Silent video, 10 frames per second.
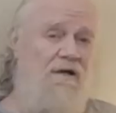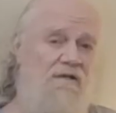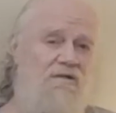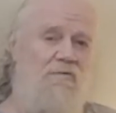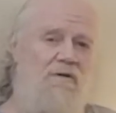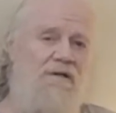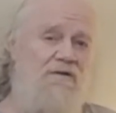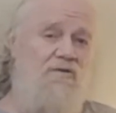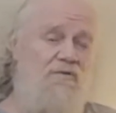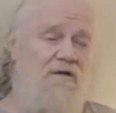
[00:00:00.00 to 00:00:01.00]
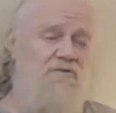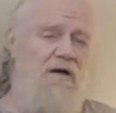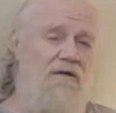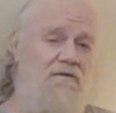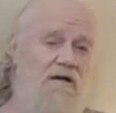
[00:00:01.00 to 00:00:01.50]
So what did they do? They
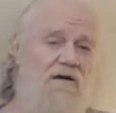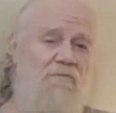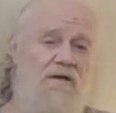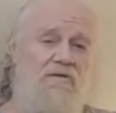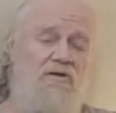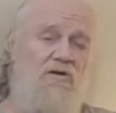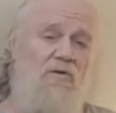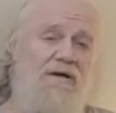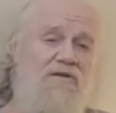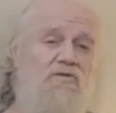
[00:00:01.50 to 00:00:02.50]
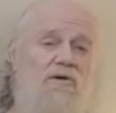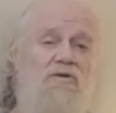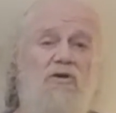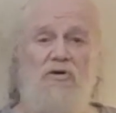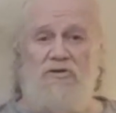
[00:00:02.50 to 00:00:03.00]
tried to talk me into going to a
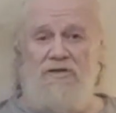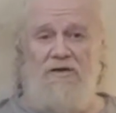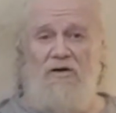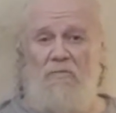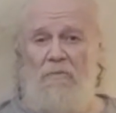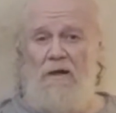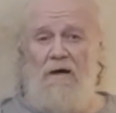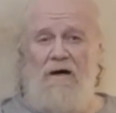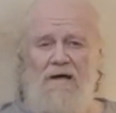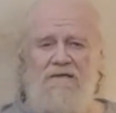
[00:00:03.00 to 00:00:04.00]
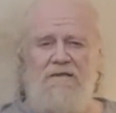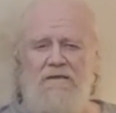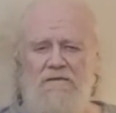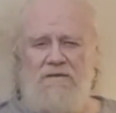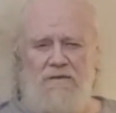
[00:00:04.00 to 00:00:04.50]
nursing home. I said,
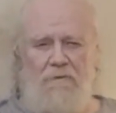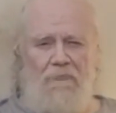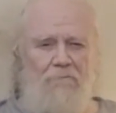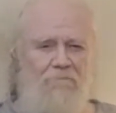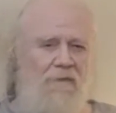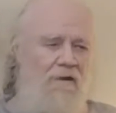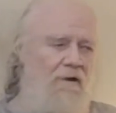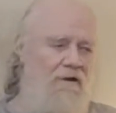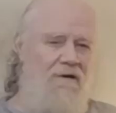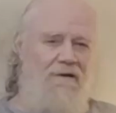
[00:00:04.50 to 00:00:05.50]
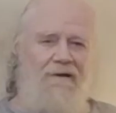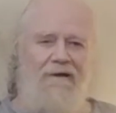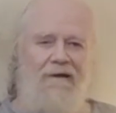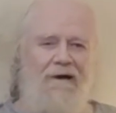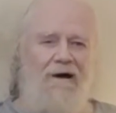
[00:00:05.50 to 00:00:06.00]
listen,
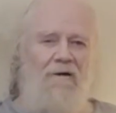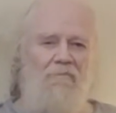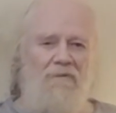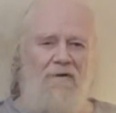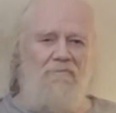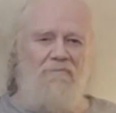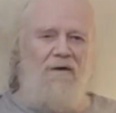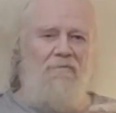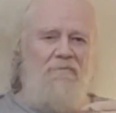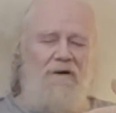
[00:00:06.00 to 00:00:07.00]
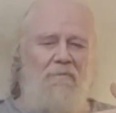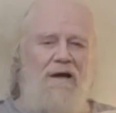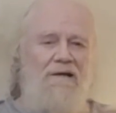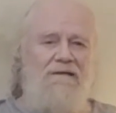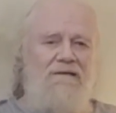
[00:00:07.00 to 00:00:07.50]
I'm
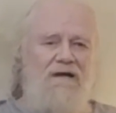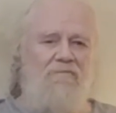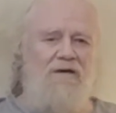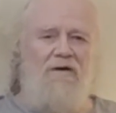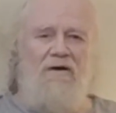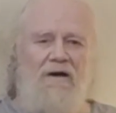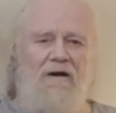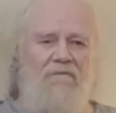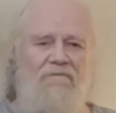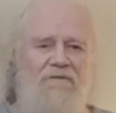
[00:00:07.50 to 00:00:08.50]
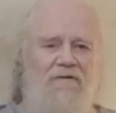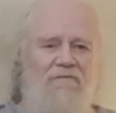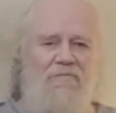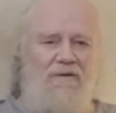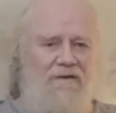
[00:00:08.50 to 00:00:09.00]
handicapped now. I've never
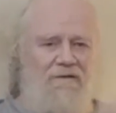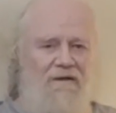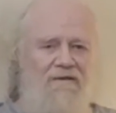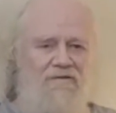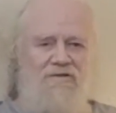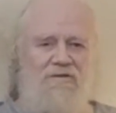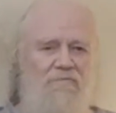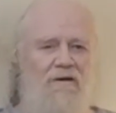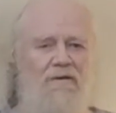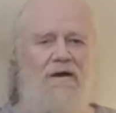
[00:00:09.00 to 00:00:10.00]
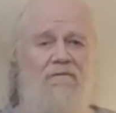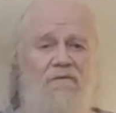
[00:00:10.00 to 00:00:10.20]
been like this in my life.